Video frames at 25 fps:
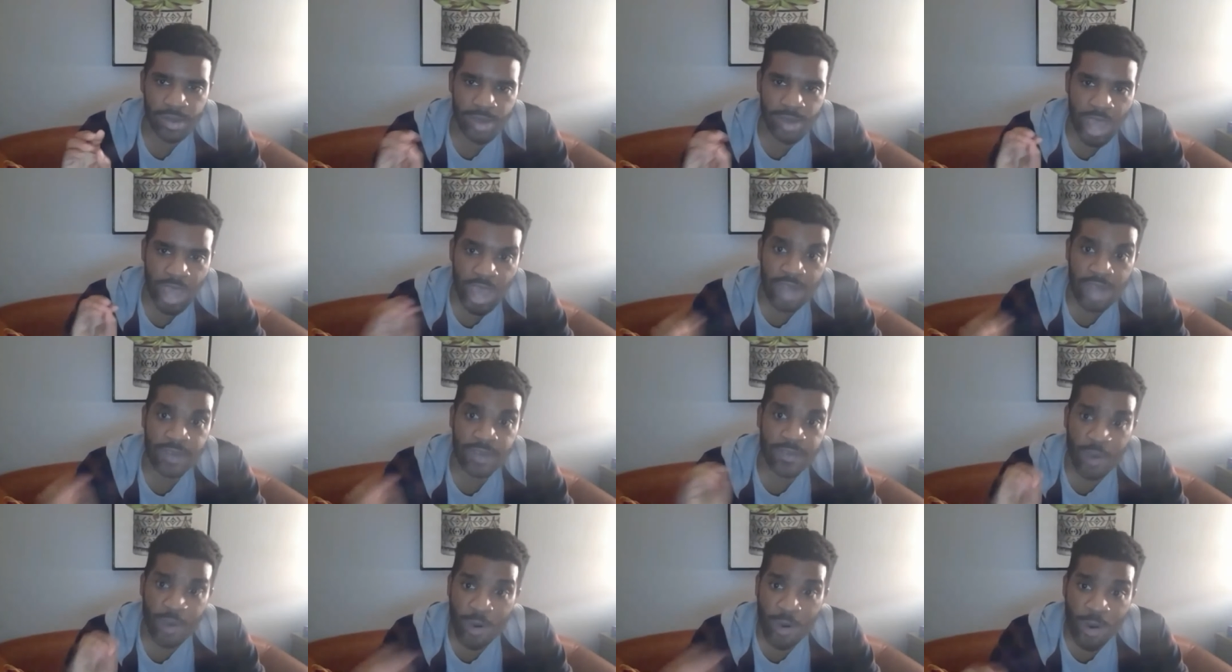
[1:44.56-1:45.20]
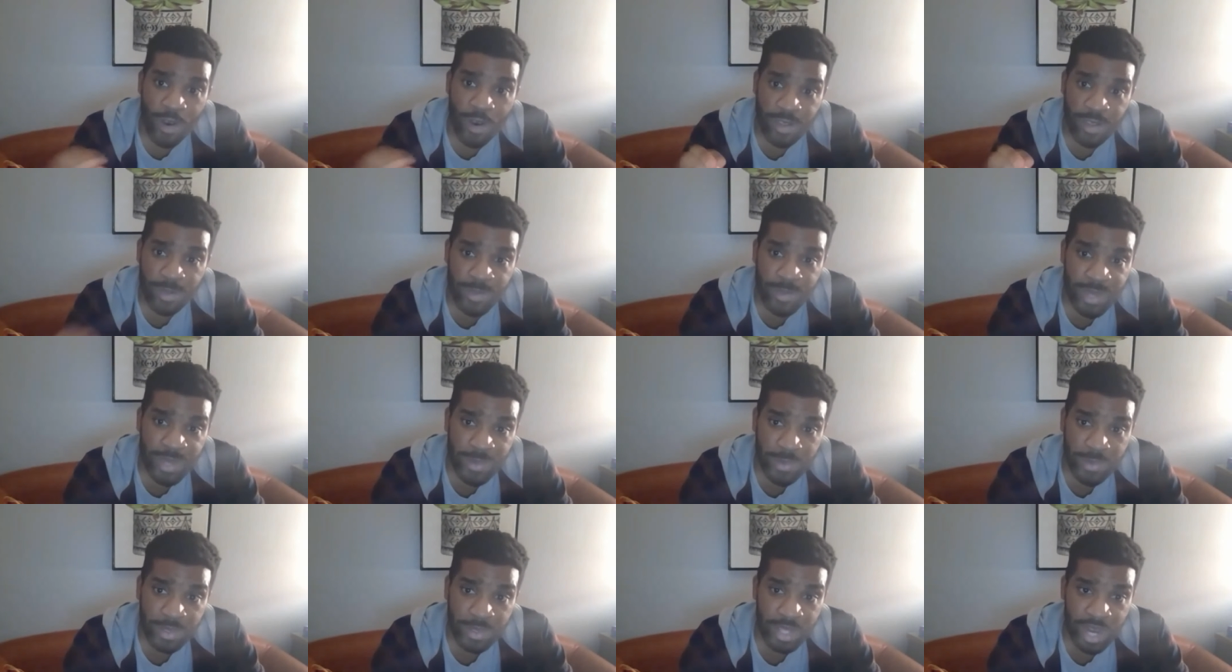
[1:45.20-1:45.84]
Out of all the
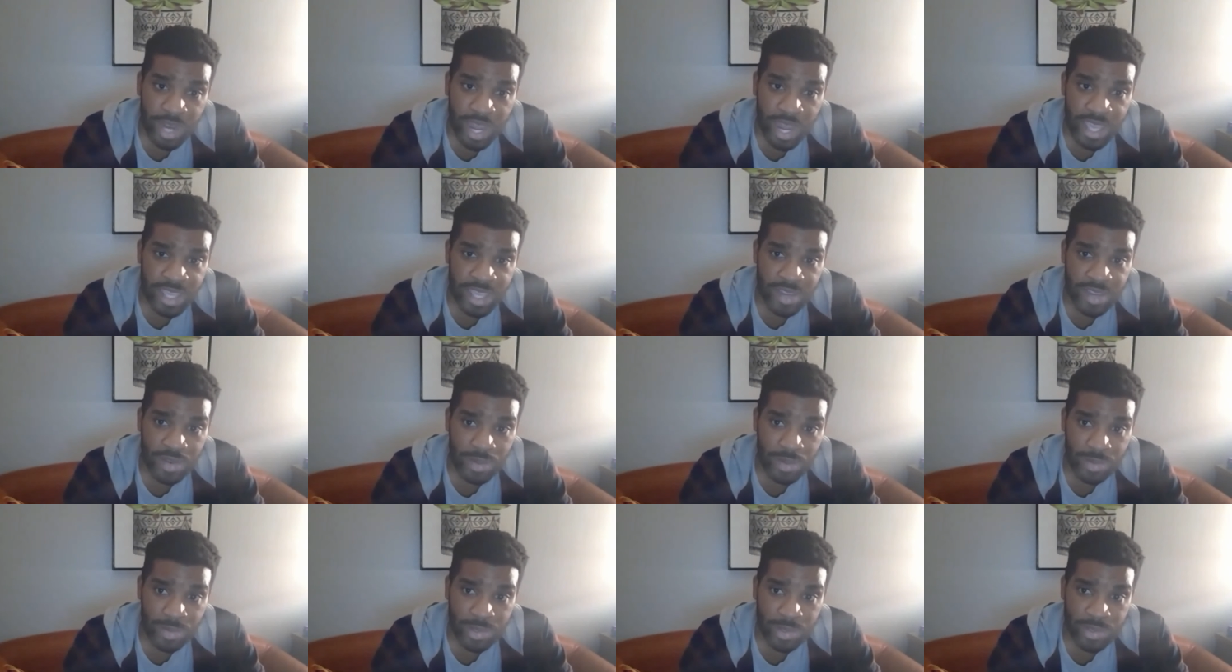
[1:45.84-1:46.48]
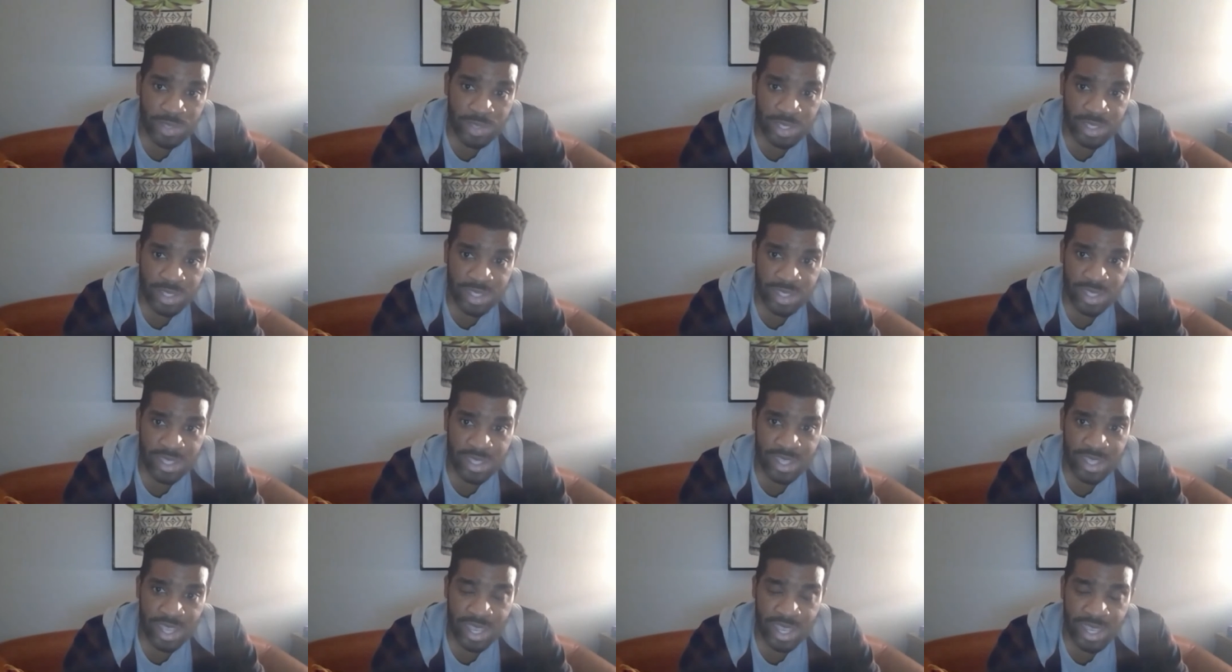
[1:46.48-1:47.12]
people that I hear in music
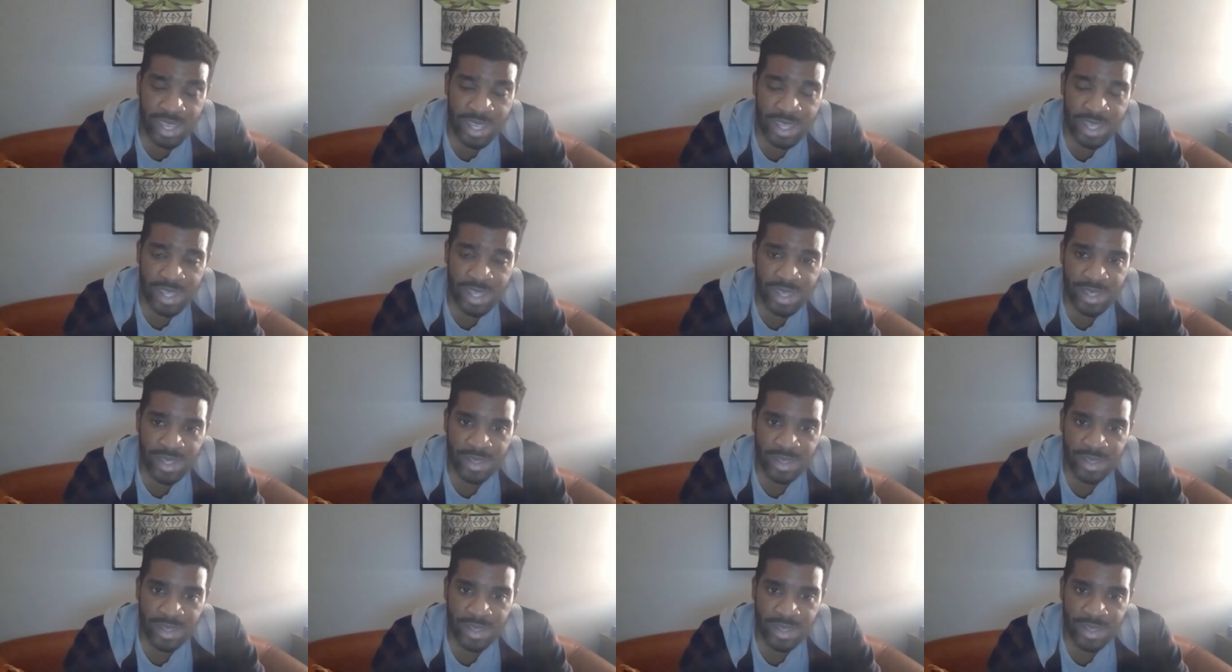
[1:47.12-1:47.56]
today,